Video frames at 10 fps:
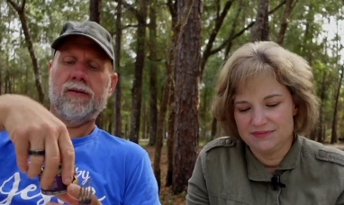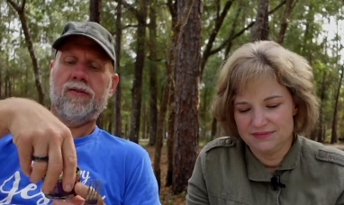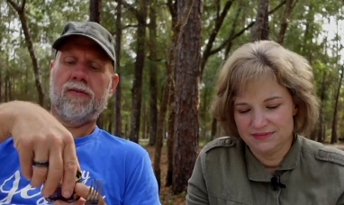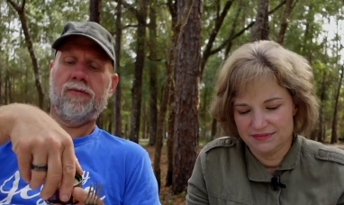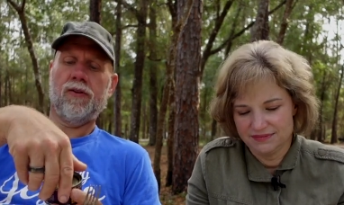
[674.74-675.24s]

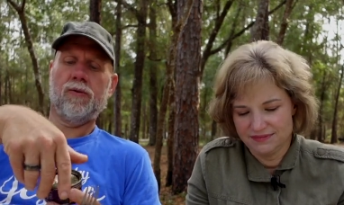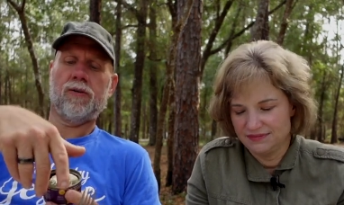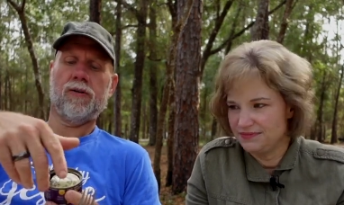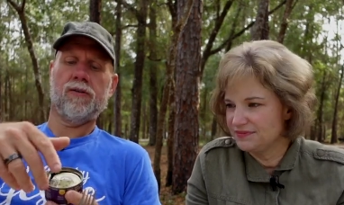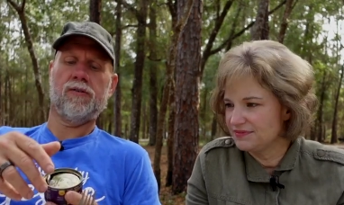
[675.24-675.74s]
Speaker 1: so
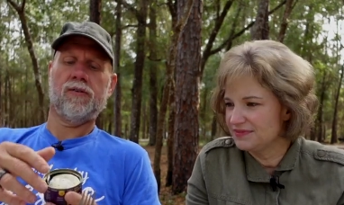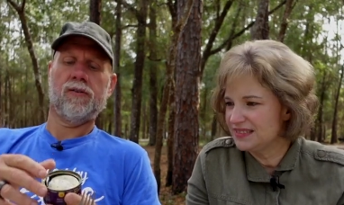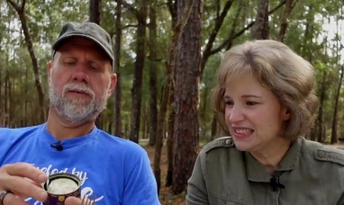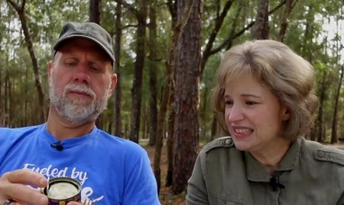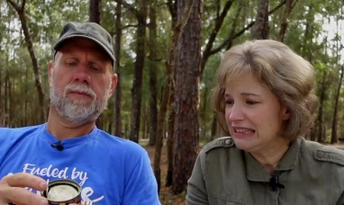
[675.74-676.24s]
Fluker's.
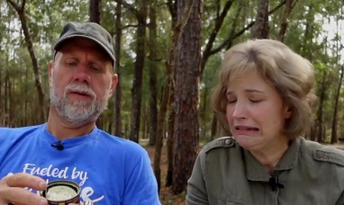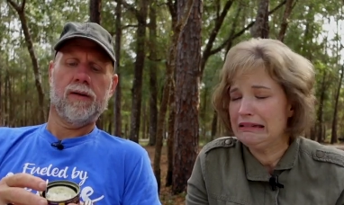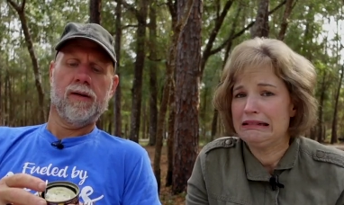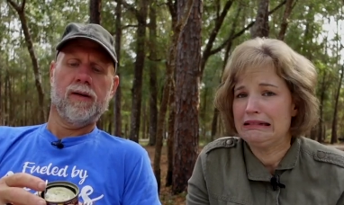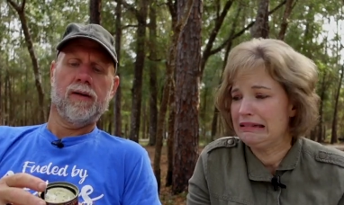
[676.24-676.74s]
Ugh.
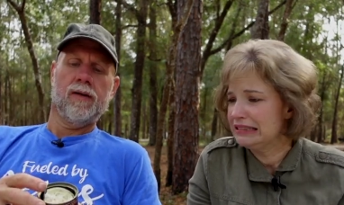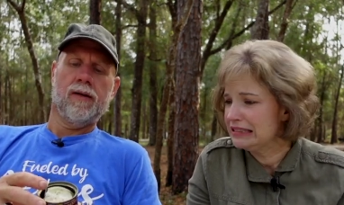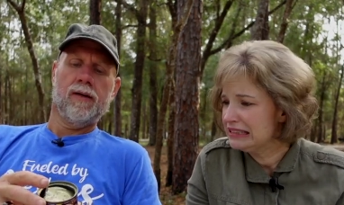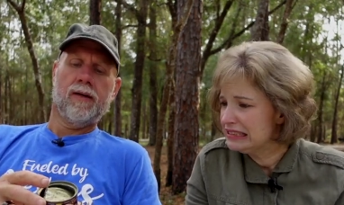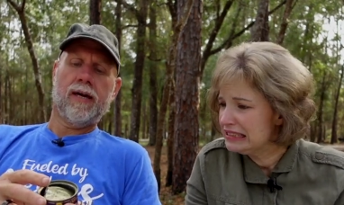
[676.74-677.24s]

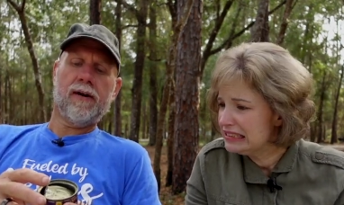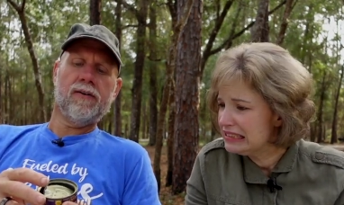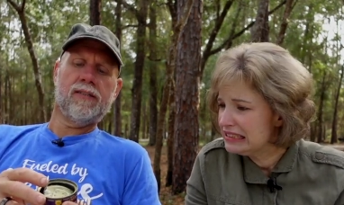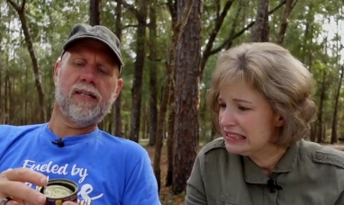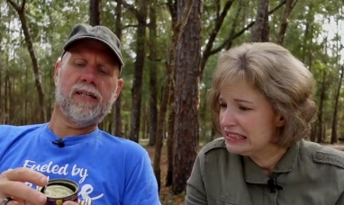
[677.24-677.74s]

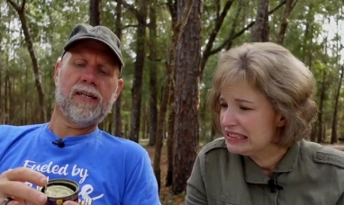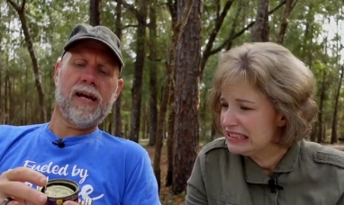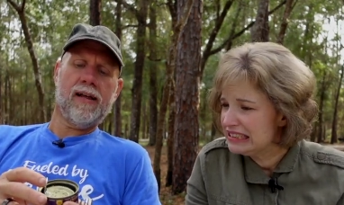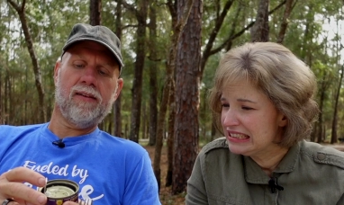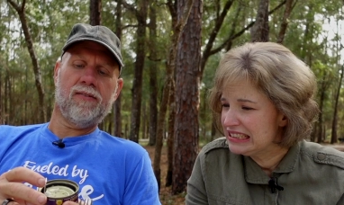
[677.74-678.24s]
Guaranteed
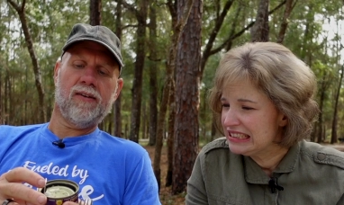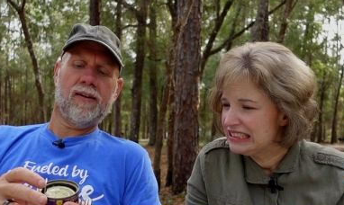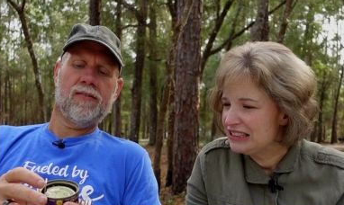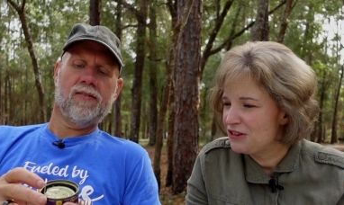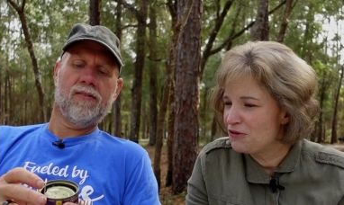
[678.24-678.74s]

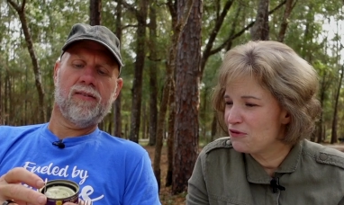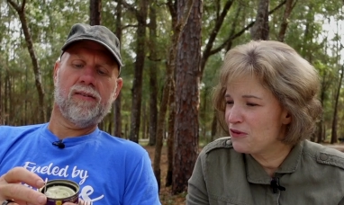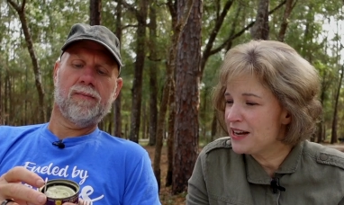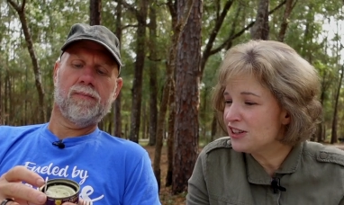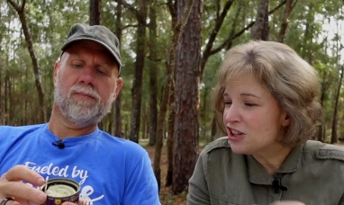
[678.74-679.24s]
analysis.
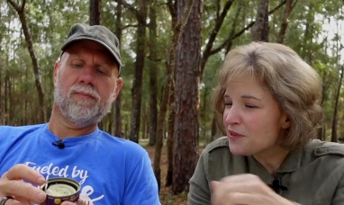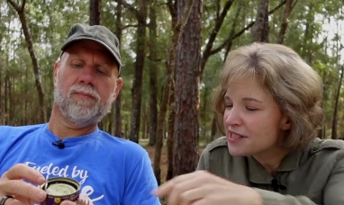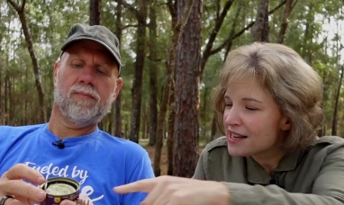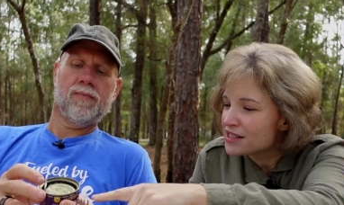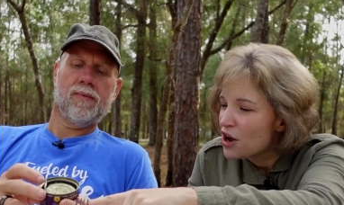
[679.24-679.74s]
Speaker 2: It, look what
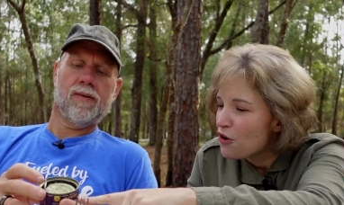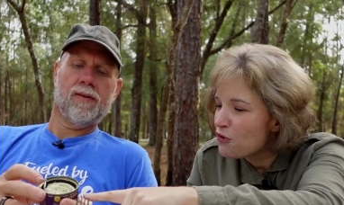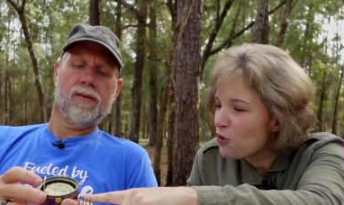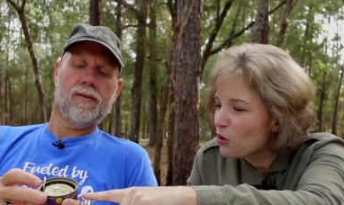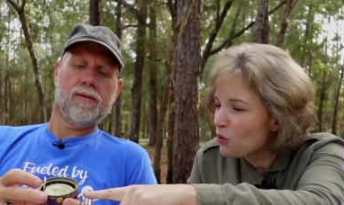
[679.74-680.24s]
it says
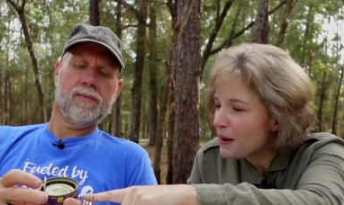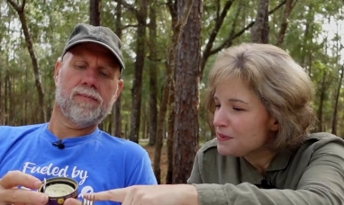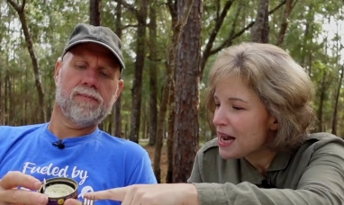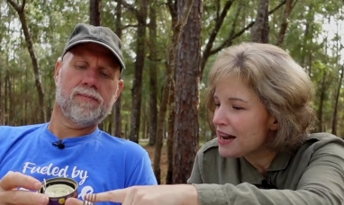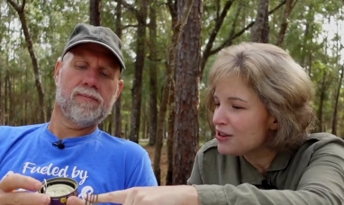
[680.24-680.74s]
for
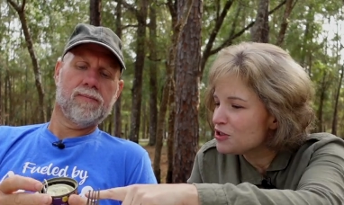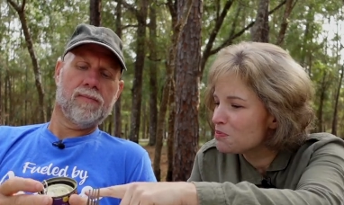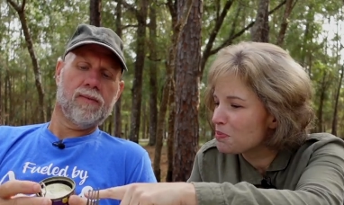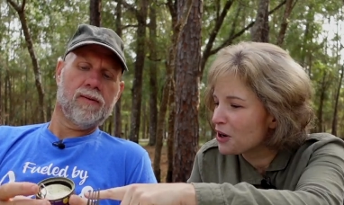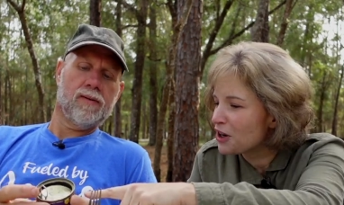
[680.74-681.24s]
reptiles,
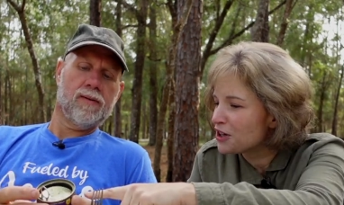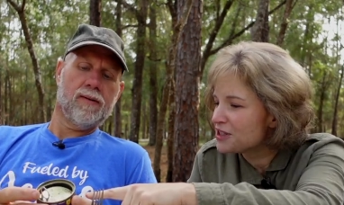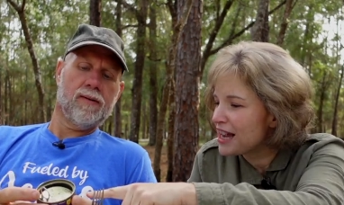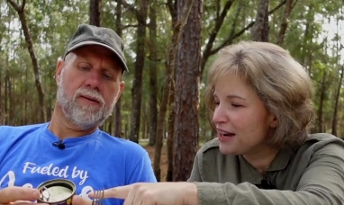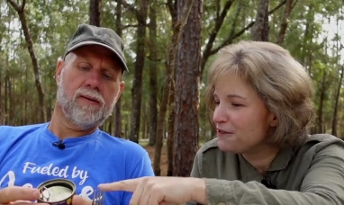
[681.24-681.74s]

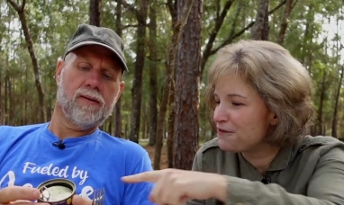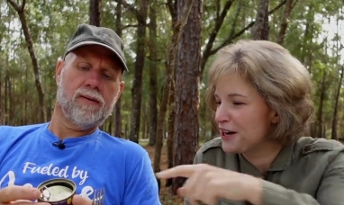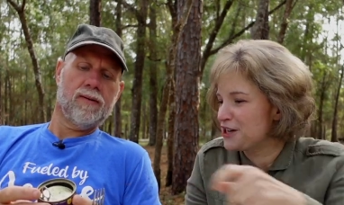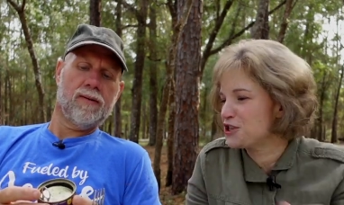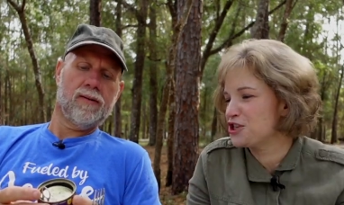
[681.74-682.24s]
birds, and
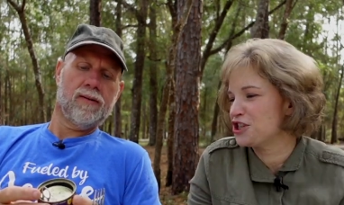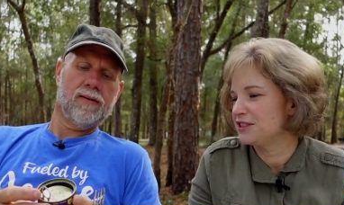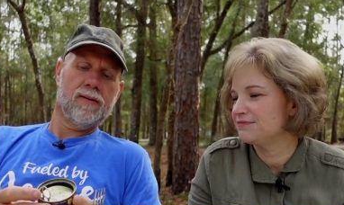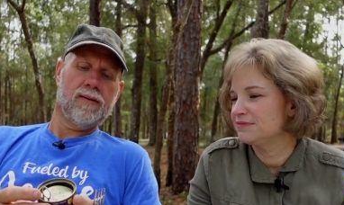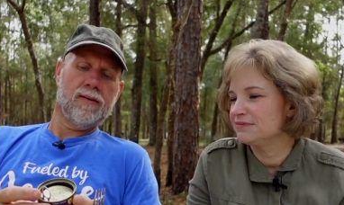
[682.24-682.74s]
fish.
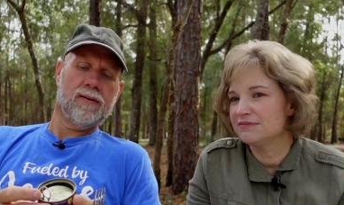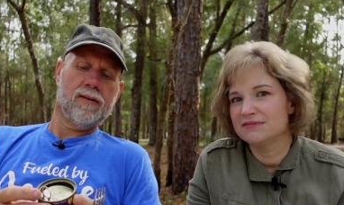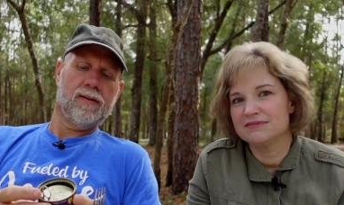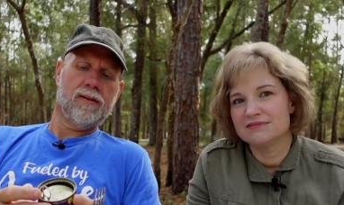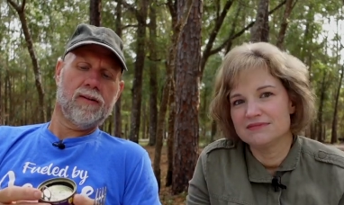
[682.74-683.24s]

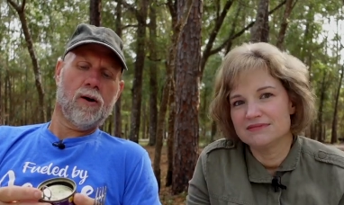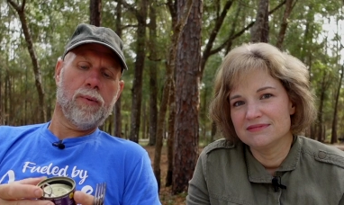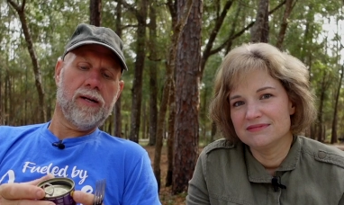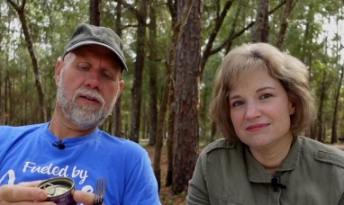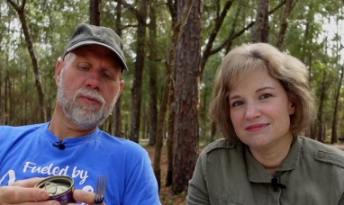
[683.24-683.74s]
Speaker 1: Are
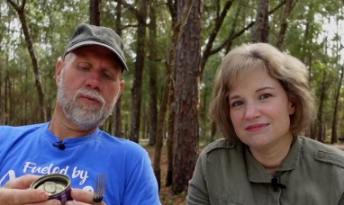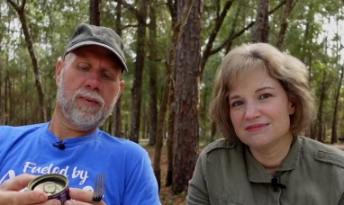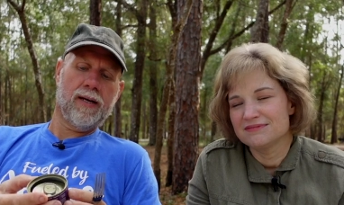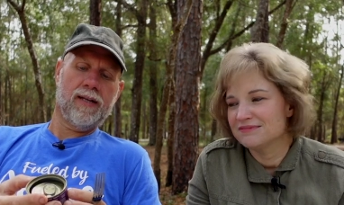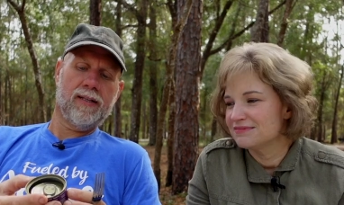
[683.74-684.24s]
we not supposed to
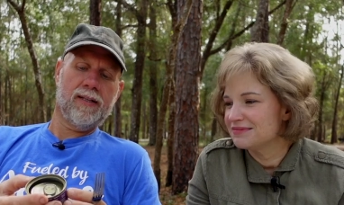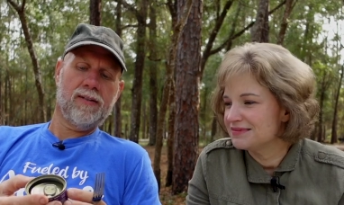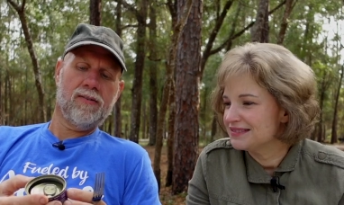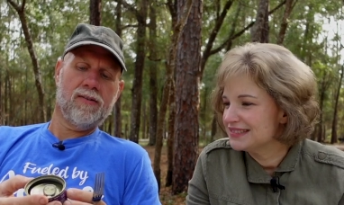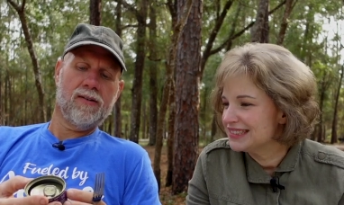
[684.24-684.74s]
be eating
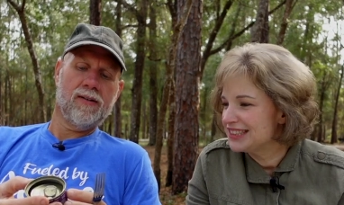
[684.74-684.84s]
these?